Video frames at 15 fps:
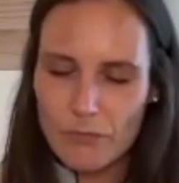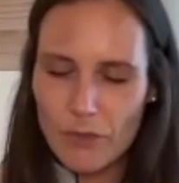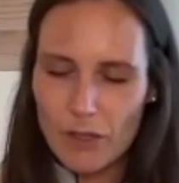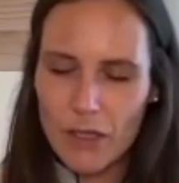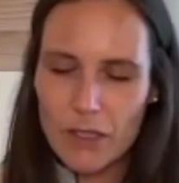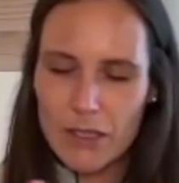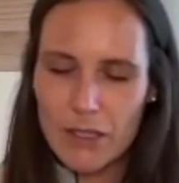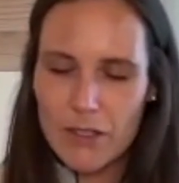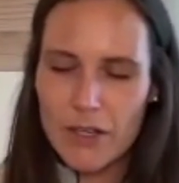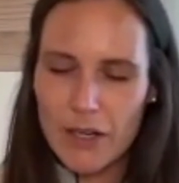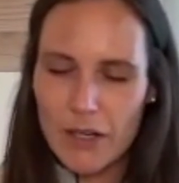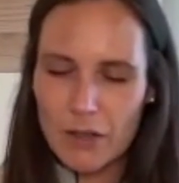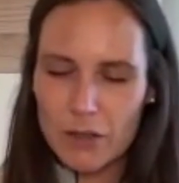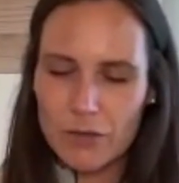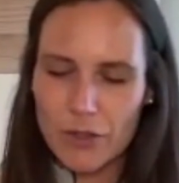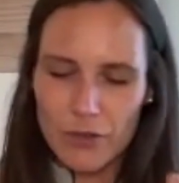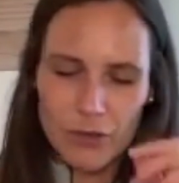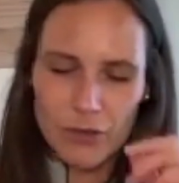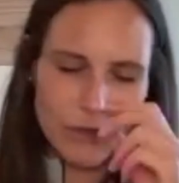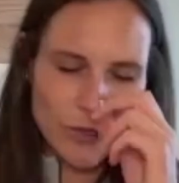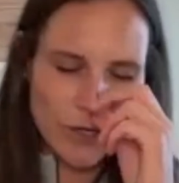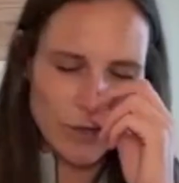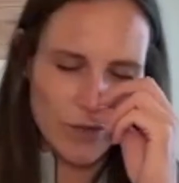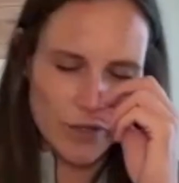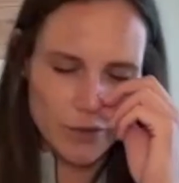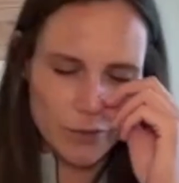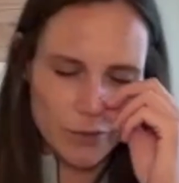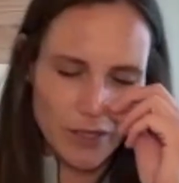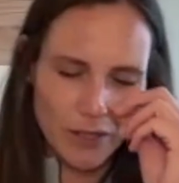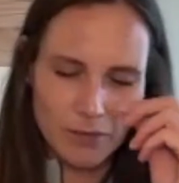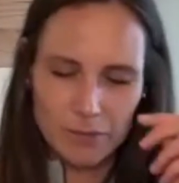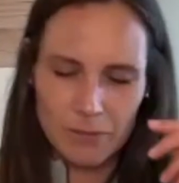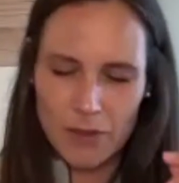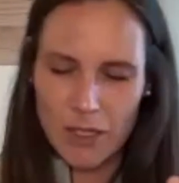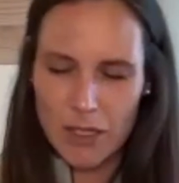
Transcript: I clear that out of the third chakra as well.